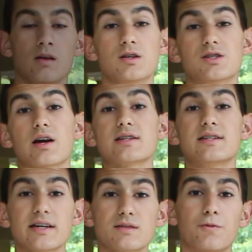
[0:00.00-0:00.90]
So guys, the
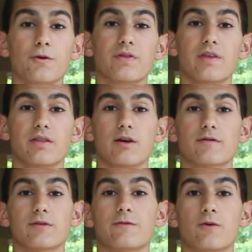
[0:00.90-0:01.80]
next important thing you
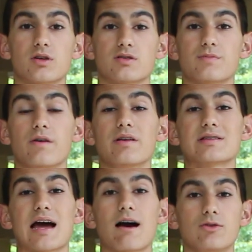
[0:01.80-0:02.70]
have to focus about
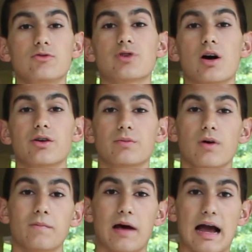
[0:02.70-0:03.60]
is how you draw your
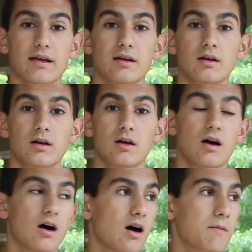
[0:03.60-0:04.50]
bow back.
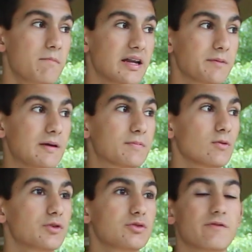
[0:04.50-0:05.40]
Many
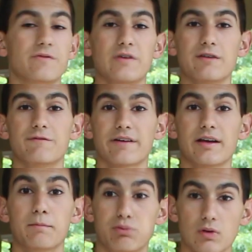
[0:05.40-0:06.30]
people will do it very
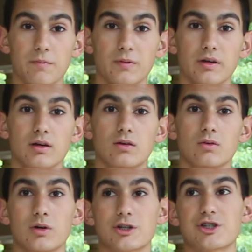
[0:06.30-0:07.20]
abruptly,
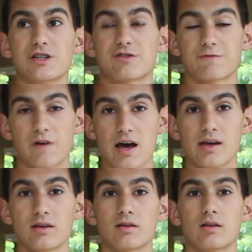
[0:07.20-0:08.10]
which is
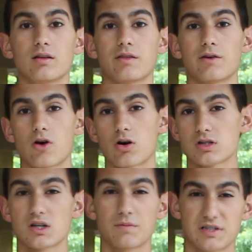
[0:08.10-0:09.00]
fine. There are
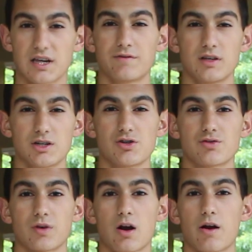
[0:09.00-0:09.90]
some safety
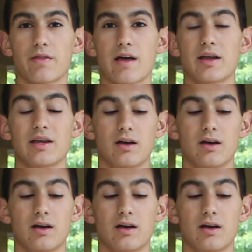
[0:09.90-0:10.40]
issues regarding that.